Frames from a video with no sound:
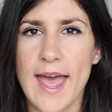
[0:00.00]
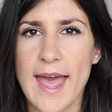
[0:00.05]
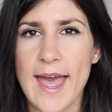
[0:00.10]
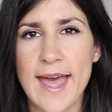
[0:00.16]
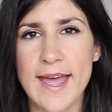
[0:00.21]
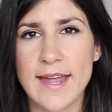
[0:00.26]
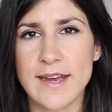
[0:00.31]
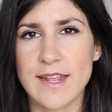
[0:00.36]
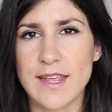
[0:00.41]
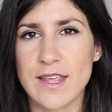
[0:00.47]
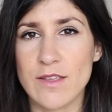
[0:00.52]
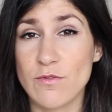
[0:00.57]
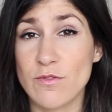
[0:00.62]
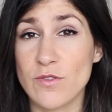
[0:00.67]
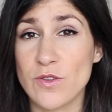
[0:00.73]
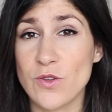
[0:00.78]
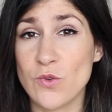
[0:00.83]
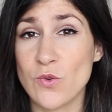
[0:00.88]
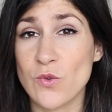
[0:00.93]
And
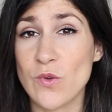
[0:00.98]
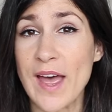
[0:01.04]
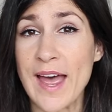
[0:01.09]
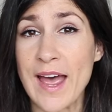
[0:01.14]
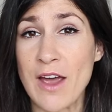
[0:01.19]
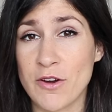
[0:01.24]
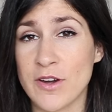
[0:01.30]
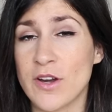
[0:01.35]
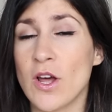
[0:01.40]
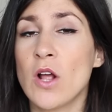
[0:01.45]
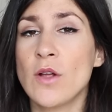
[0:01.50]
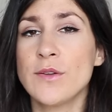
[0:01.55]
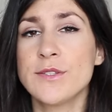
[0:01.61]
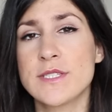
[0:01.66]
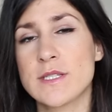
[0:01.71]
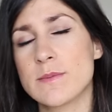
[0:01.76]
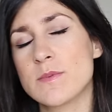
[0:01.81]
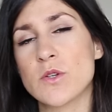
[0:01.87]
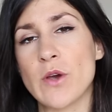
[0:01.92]
if you are an
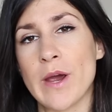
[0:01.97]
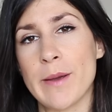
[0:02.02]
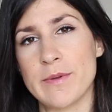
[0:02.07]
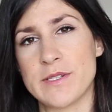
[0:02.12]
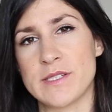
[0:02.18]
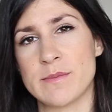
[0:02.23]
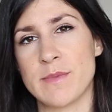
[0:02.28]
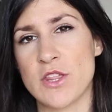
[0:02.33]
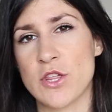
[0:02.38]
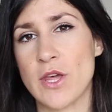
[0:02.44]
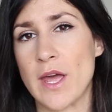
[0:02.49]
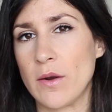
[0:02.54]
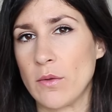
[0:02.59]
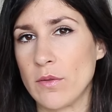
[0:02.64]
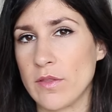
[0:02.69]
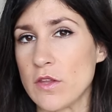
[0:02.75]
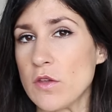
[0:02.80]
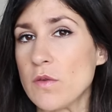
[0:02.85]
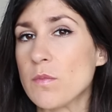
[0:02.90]
old subscriber to my
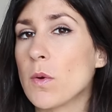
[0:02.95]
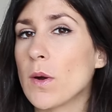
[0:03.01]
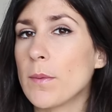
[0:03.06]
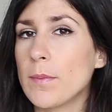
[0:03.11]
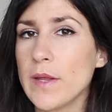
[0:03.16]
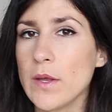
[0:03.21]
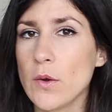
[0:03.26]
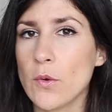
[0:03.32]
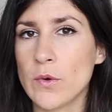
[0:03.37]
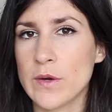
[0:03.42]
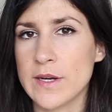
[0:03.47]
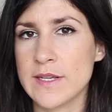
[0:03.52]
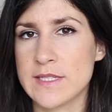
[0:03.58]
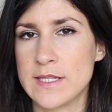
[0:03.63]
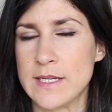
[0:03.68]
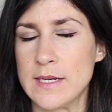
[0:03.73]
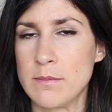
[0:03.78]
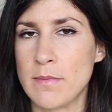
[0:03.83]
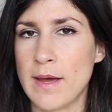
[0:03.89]
channel, then you've probably already
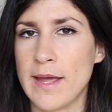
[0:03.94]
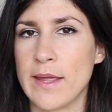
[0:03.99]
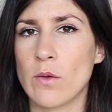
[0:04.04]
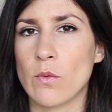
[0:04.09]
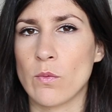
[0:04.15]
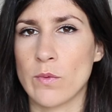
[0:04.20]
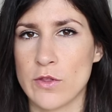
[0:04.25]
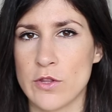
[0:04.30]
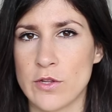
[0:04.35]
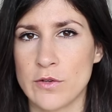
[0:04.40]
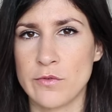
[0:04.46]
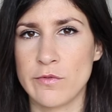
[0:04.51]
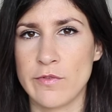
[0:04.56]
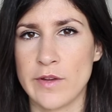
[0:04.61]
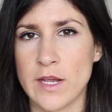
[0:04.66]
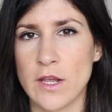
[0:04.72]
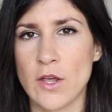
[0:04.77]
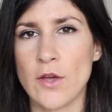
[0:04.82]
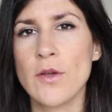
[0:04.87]
seen my original
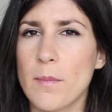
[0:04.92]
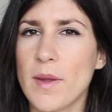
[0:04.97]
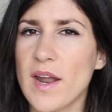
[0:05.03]
video.